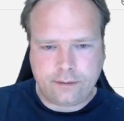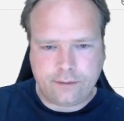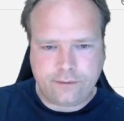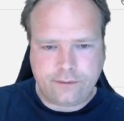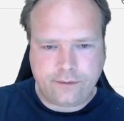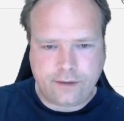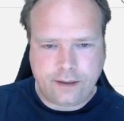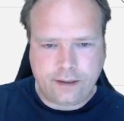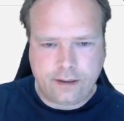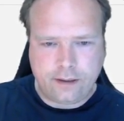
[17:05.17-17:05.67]

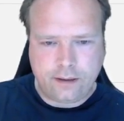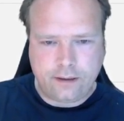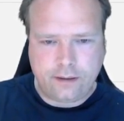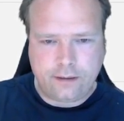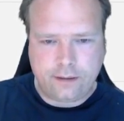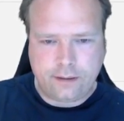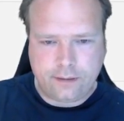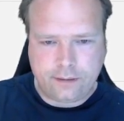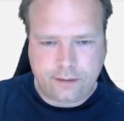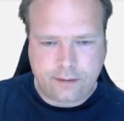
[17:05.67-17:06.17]

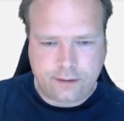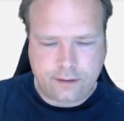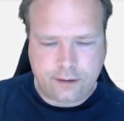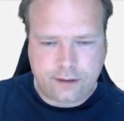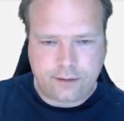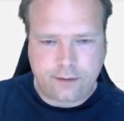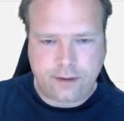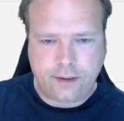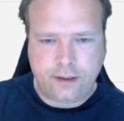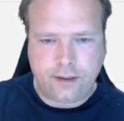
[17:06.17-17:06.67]
final
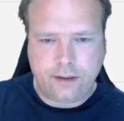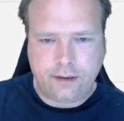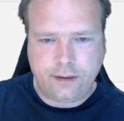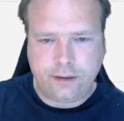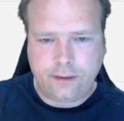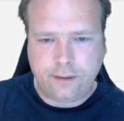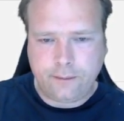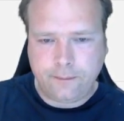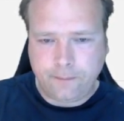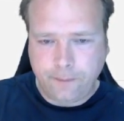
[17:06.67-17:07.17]

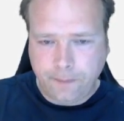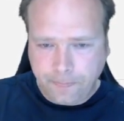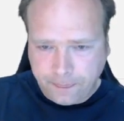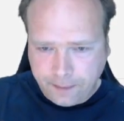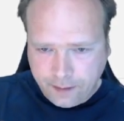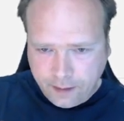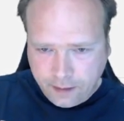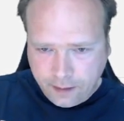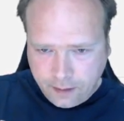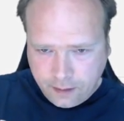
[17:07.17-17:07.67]
string
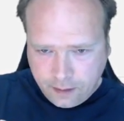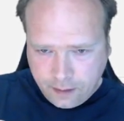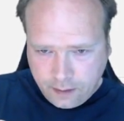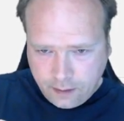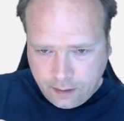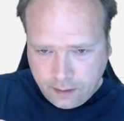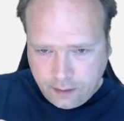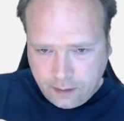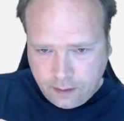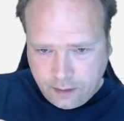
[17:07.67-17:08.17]

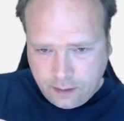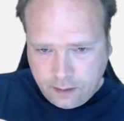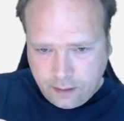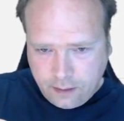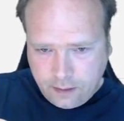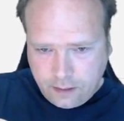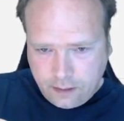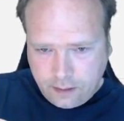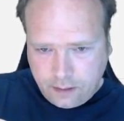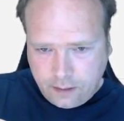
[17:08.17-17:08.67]

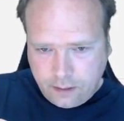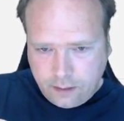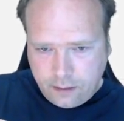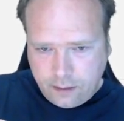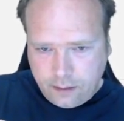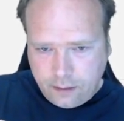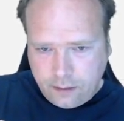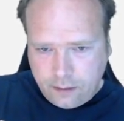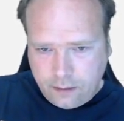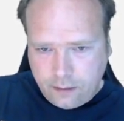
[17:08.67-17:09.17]

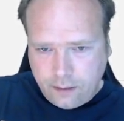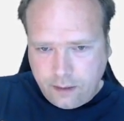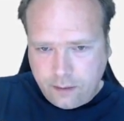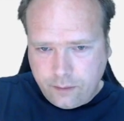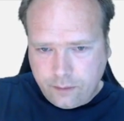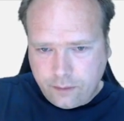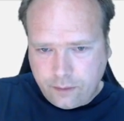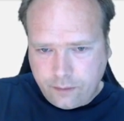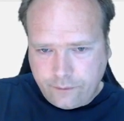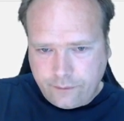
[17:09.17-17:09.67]

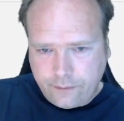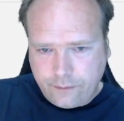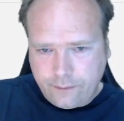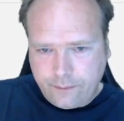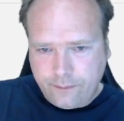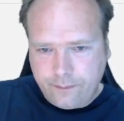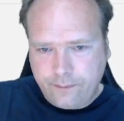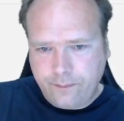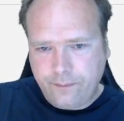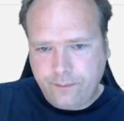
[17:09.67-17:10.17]
new author
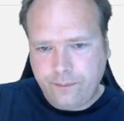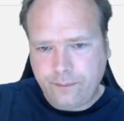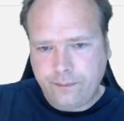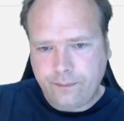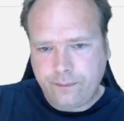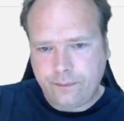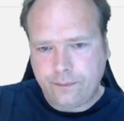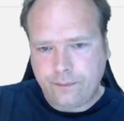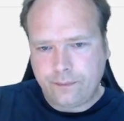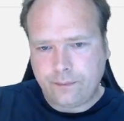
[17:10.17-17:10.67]

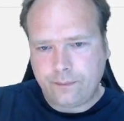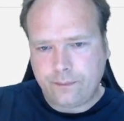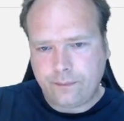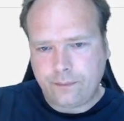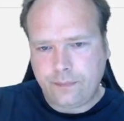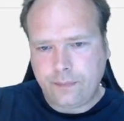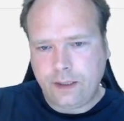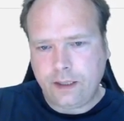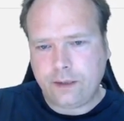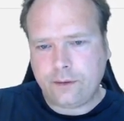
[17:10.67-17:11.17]

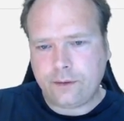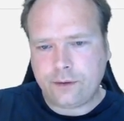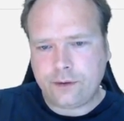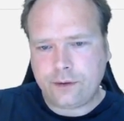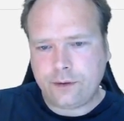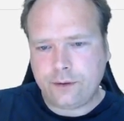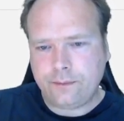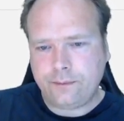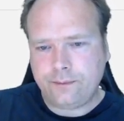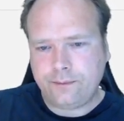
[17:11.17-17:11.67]
equal
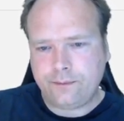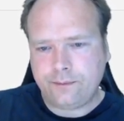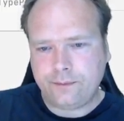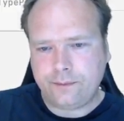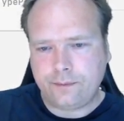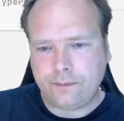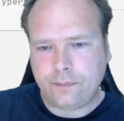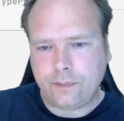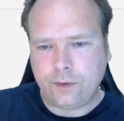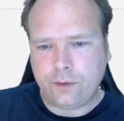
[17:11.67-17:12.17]
to
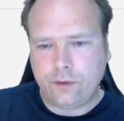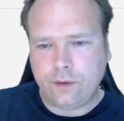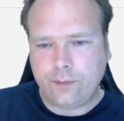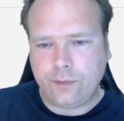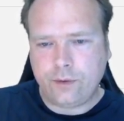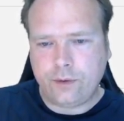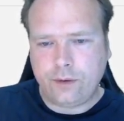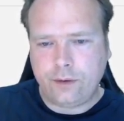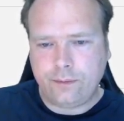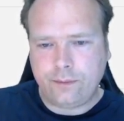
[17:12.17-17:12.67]
Ole
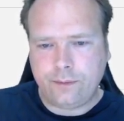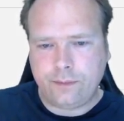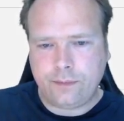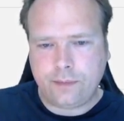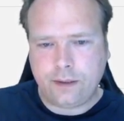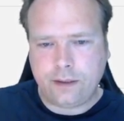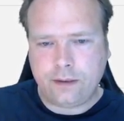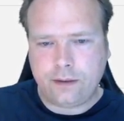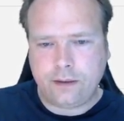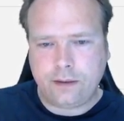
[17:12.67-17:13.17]
Bole,
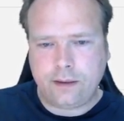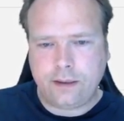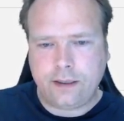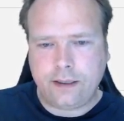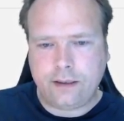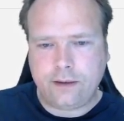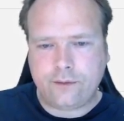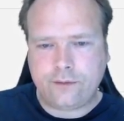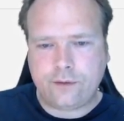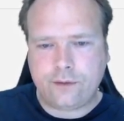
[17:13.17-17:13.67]

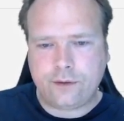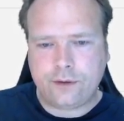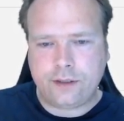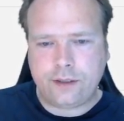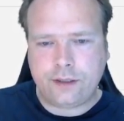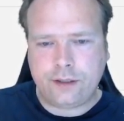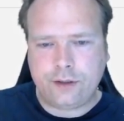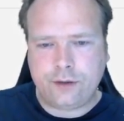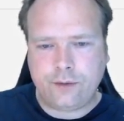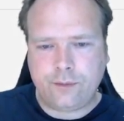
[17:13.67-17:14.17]
and of course
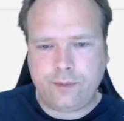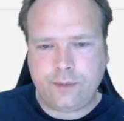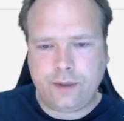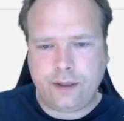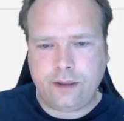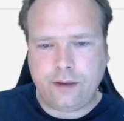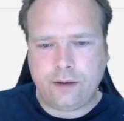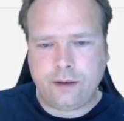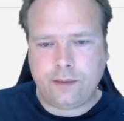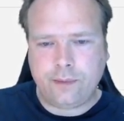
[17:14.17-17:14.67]
this should
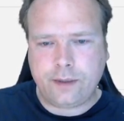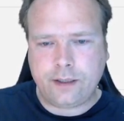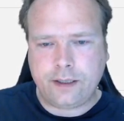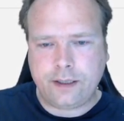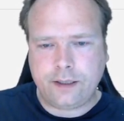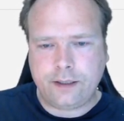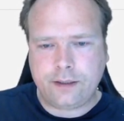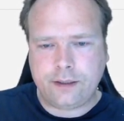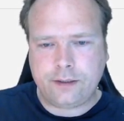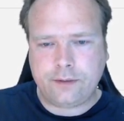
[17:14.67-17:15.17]
be
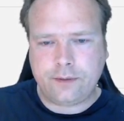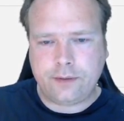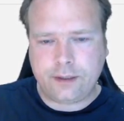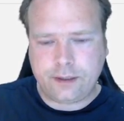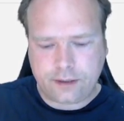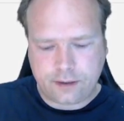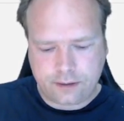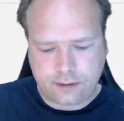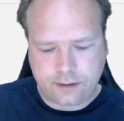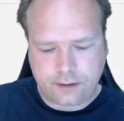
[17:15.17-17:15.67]
uppercase when
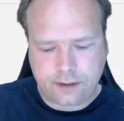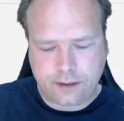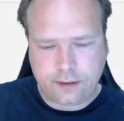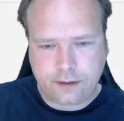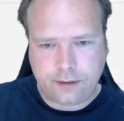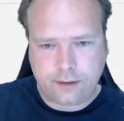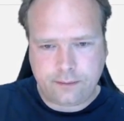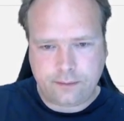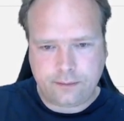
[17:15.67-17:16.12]
it's constant.